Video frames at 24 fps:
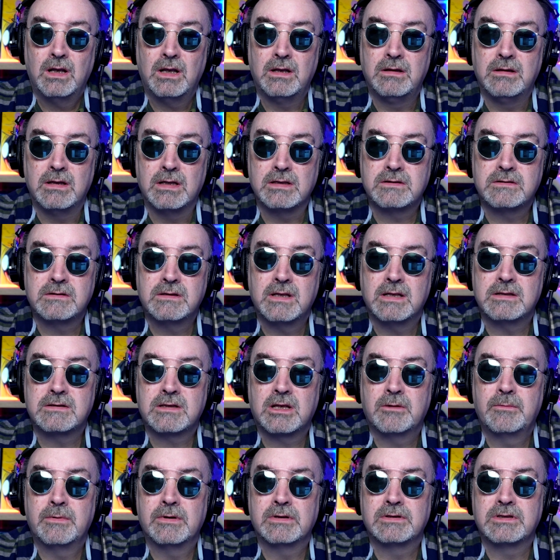And that's that's the
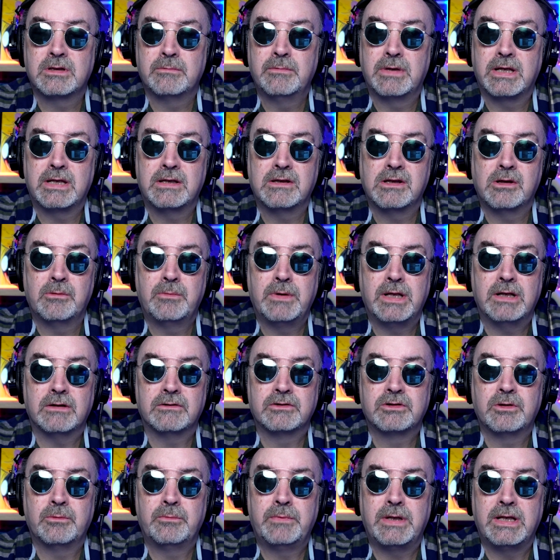comparison making the
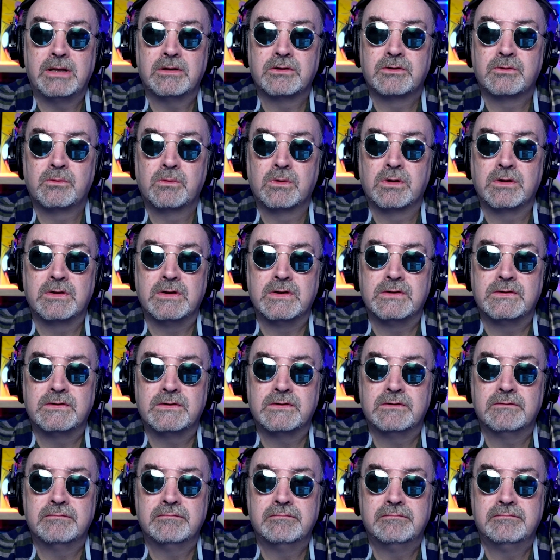Beatles. The Beatles were
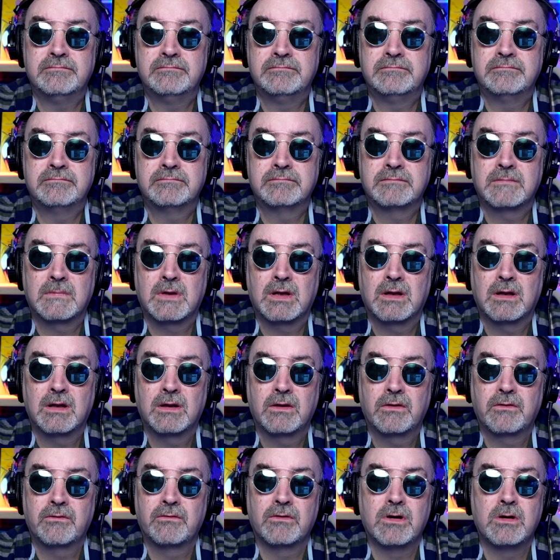this
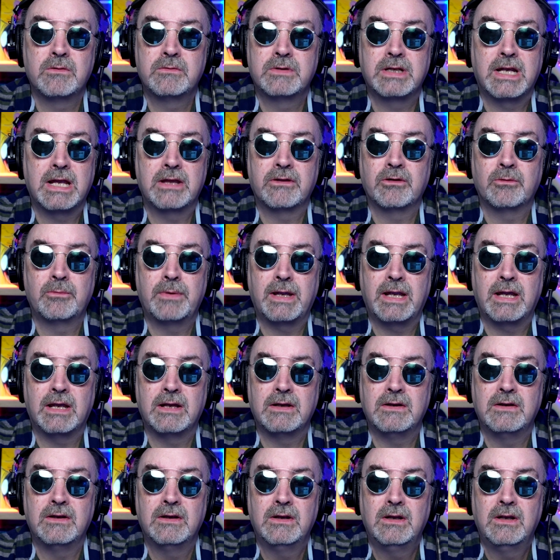thrown together
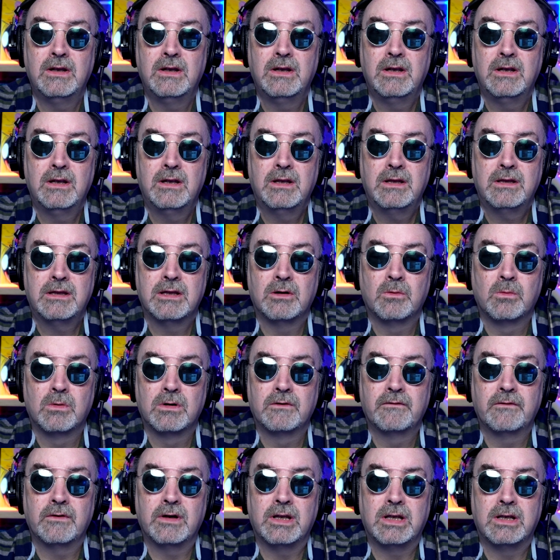band that
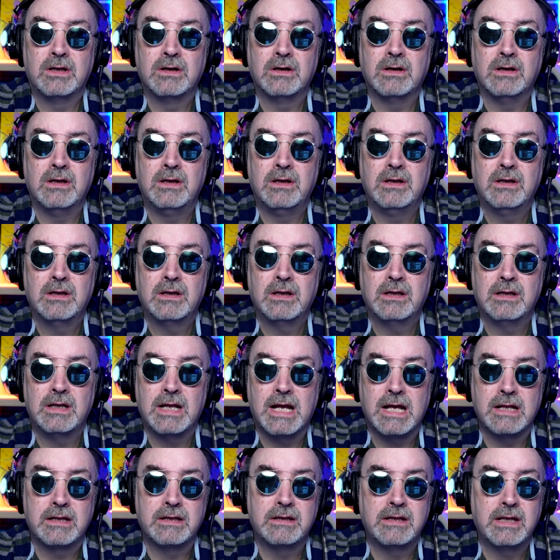weren't very good. And
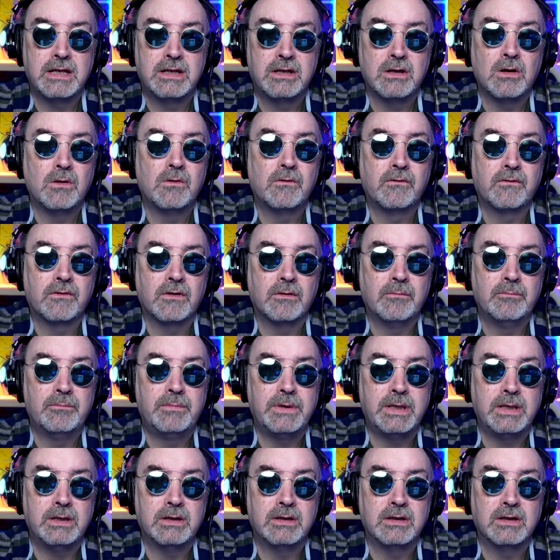how did they go from
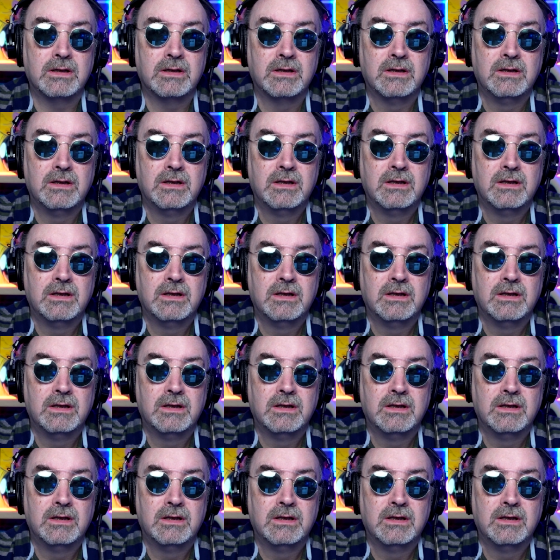being